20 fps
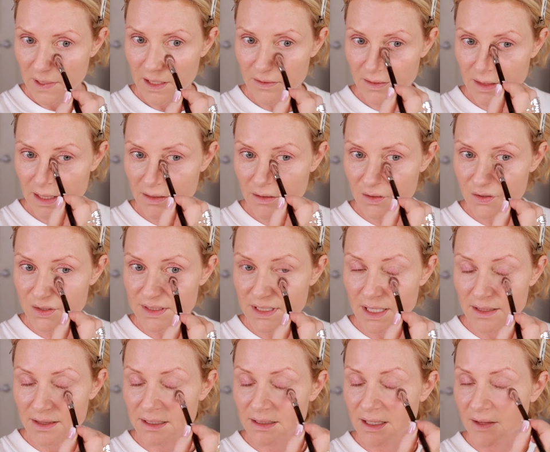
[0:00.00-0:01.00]
and then there's
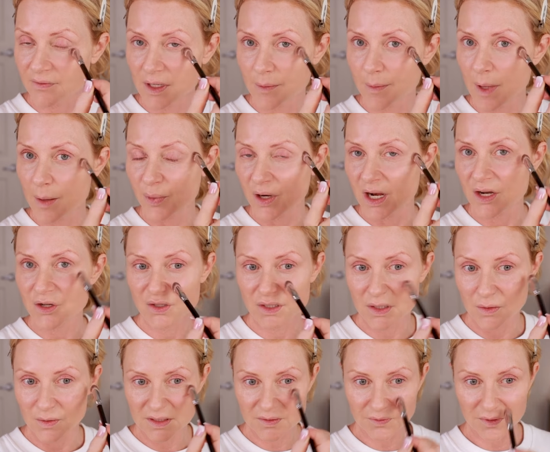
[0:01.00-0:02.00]
nothing left on my brush,
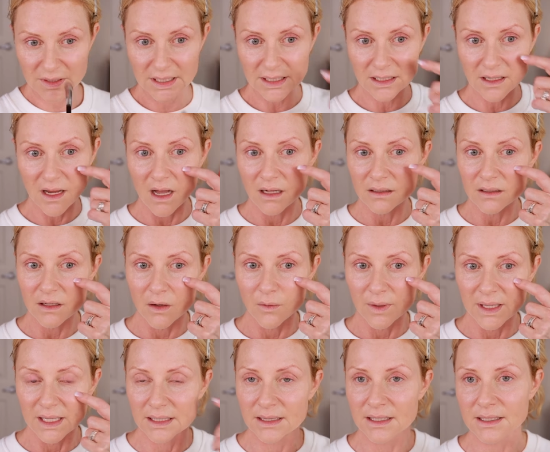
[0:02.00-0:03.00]
so it's really not
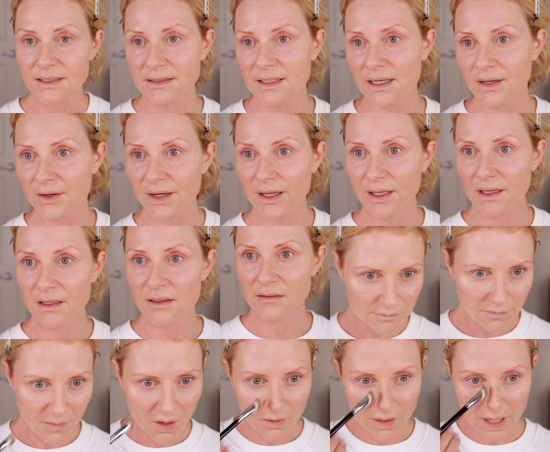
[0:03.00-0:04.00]
going in this area.
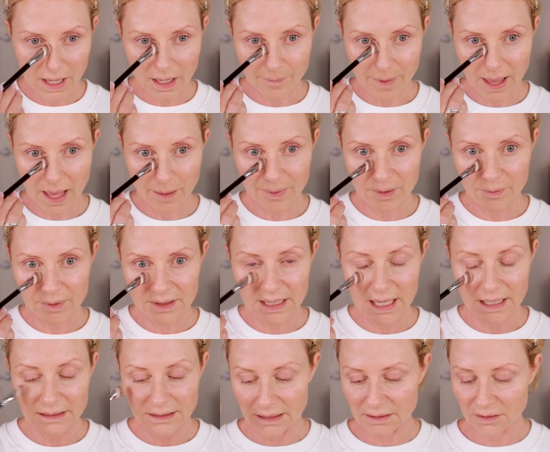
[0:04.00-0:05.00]
Okay, I'm happy with
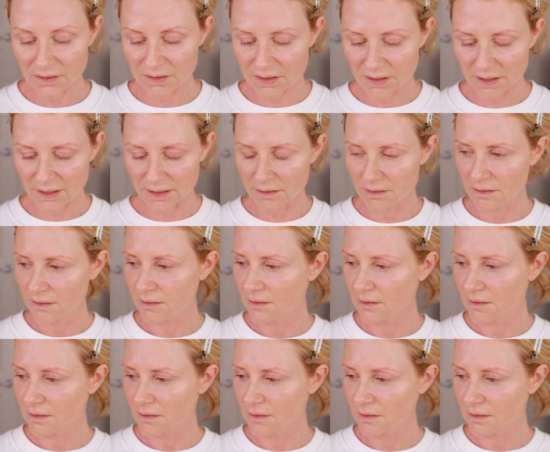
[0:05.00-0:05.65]
that. That looks good.